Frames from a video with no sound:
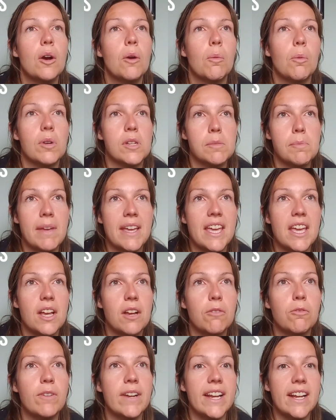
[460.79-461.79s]
was making
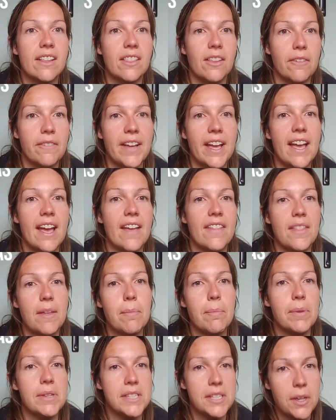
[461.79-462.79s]
a reel of it and then
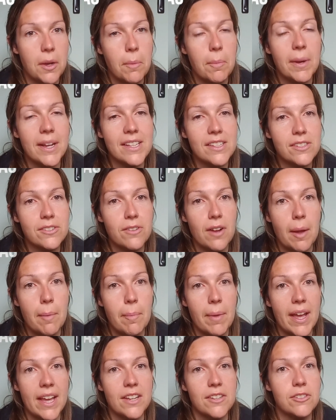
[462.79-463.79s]
putting it on my Instagram
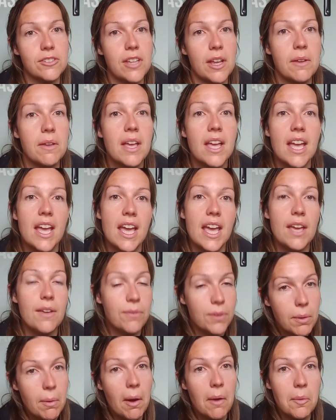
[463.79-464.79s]
page. So
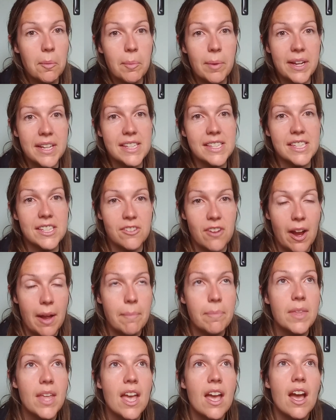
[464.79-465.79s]
if you are on my
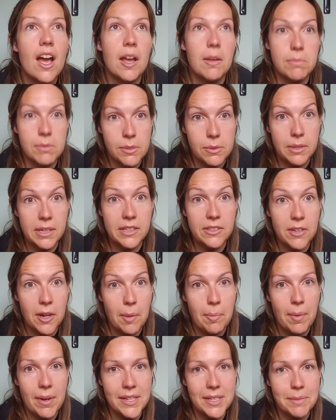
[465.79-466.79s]
Instagram, Homeschooling
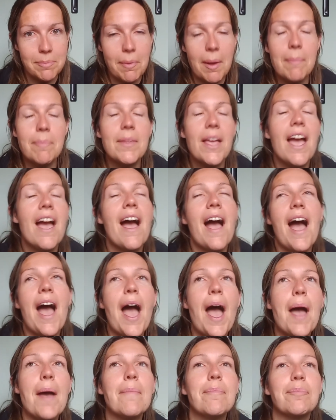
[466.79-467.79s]
Childminding Mum,
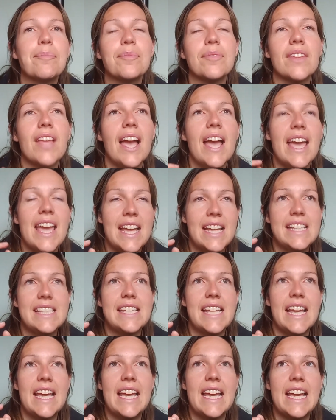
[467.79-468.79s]
it
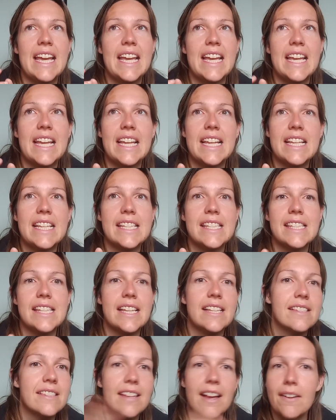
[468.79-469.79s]
is
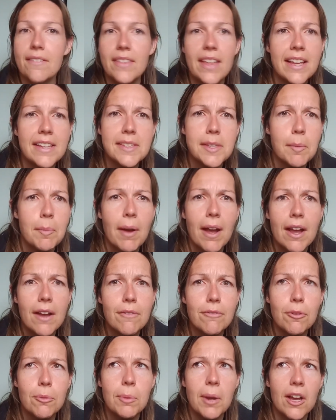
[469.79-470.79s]
down there somewhere
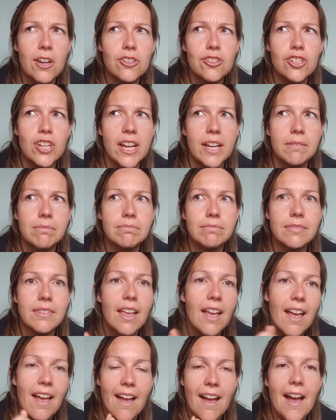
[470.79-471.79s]
from last year,
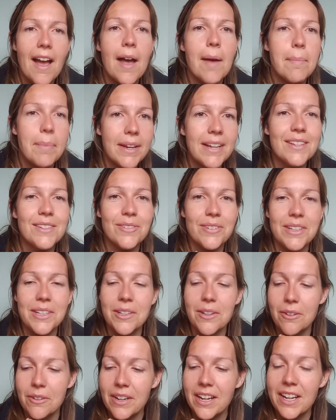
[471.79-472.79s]
but it looks really
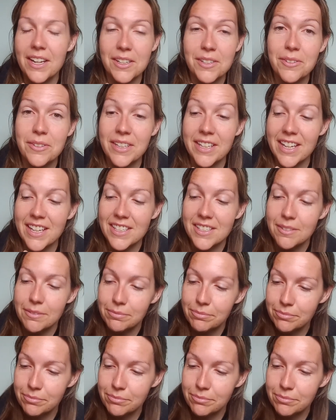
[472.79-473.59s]
cool. It looks really good.